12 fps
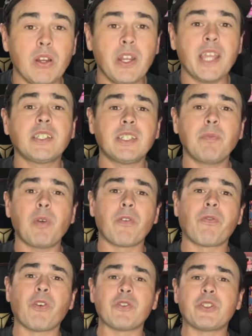Next up, our
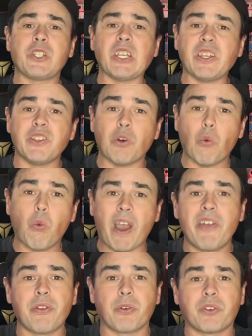first tee, the
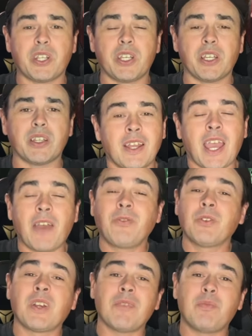weather tee.
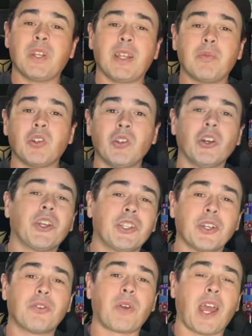After I've been able to look at
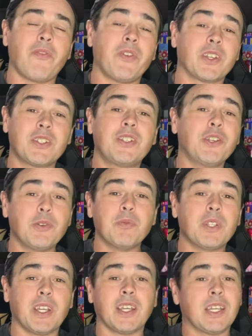the graphics
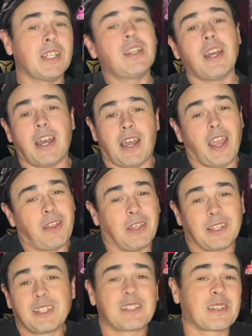zoomed in, I
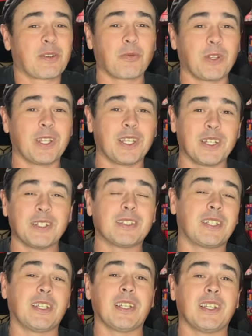think this is a really good
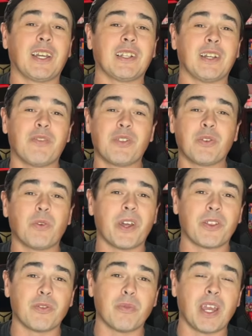tee. I love the
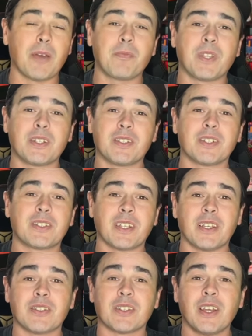weather map that just
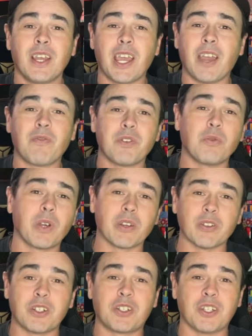says
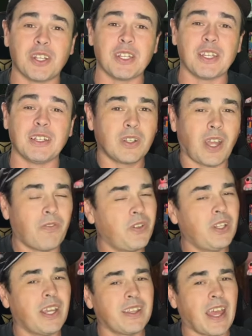everywhere is shitty. I
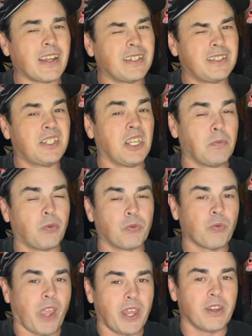feel like that deep
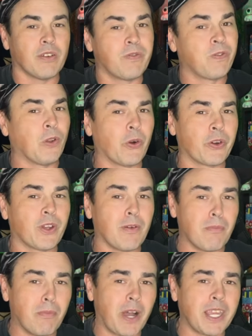red of Florida
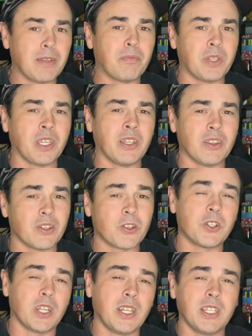might be the
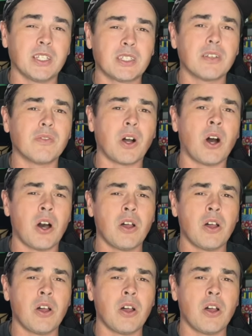shittiest of all.